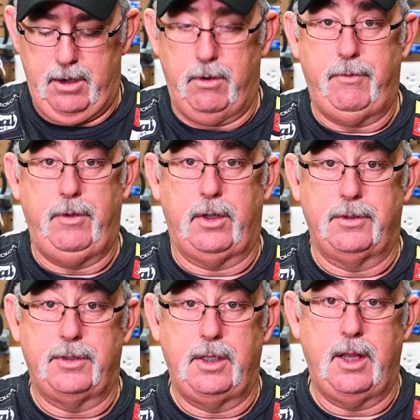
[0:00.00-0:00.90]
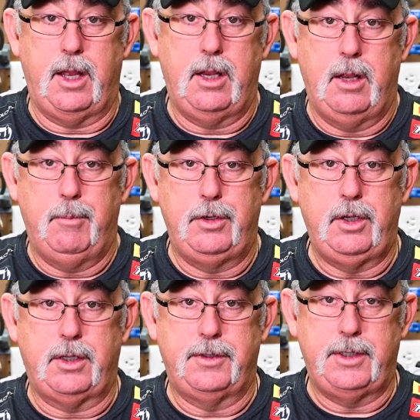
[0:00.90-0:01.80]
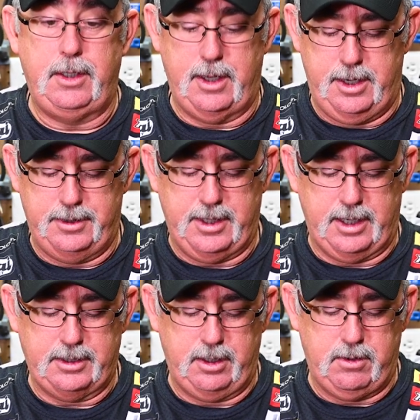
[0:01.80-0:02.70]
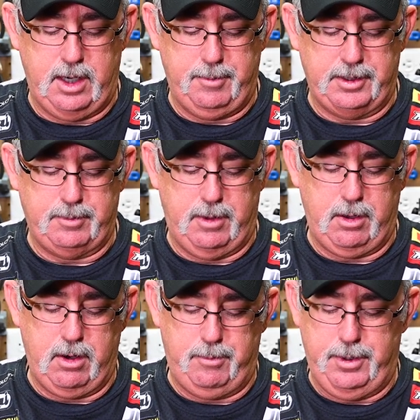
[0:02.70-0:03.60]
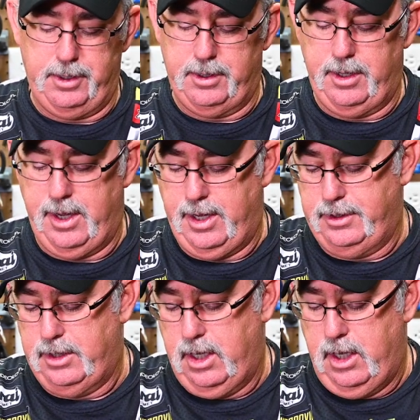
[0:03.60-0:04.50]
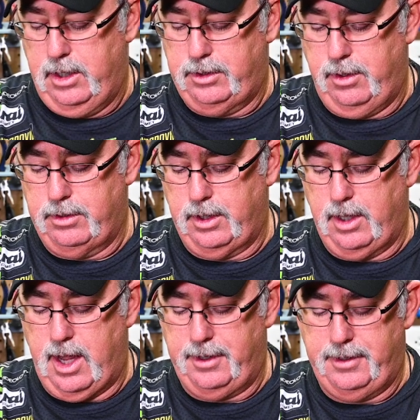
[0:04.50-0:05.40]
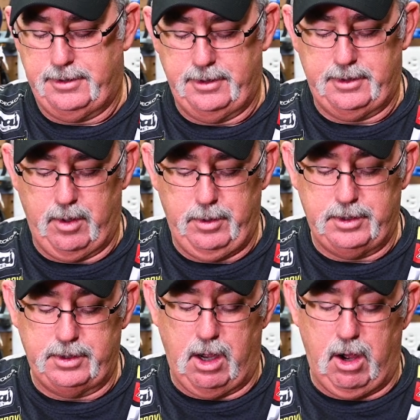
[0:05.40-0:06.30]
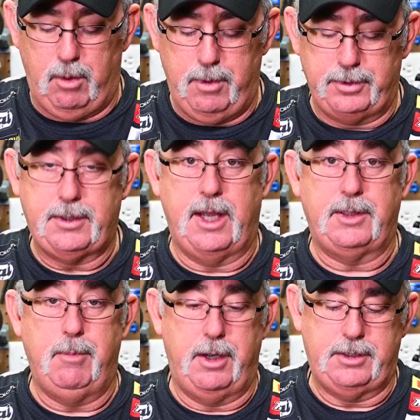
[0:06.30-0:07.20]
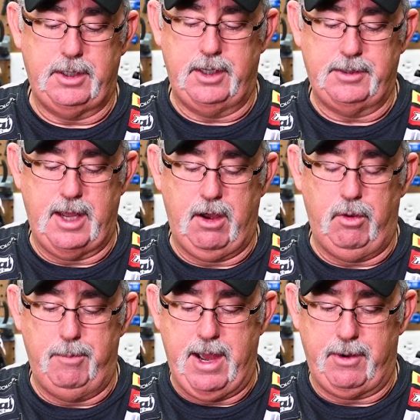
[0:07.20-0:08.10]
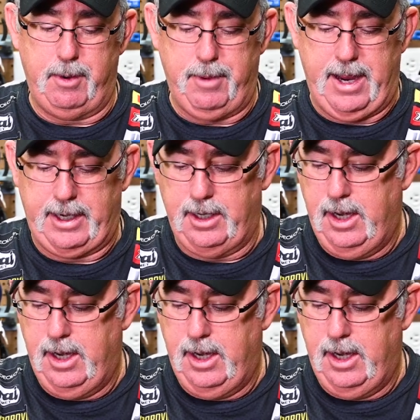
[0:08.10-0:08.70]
don't know if you can see that, but you can see that it's actually quite a bit smaller. I'll put it to the edge. So there's a lot of distance there, which is almost as much as that whole battery pack.